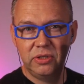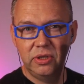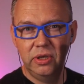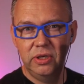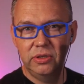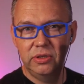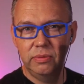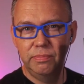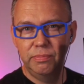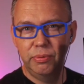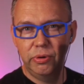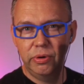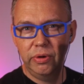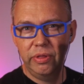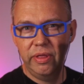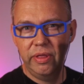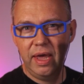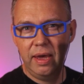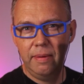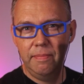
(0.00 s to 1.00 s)
Is it
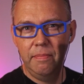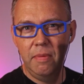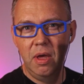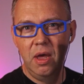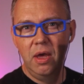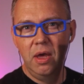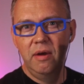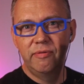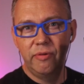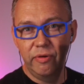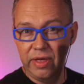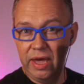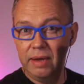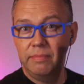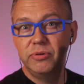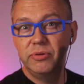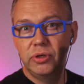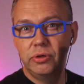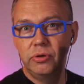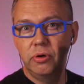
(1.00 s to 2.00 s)
important for them
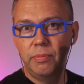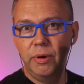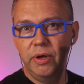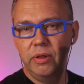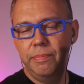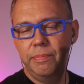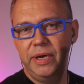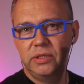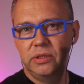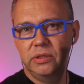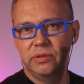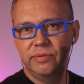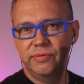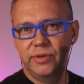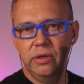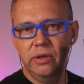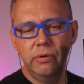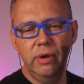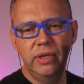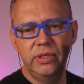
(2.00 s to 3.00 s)
to know about the basics of
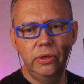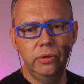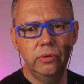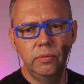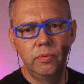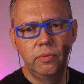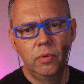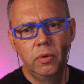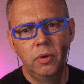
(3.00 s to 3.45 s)
technical SEO?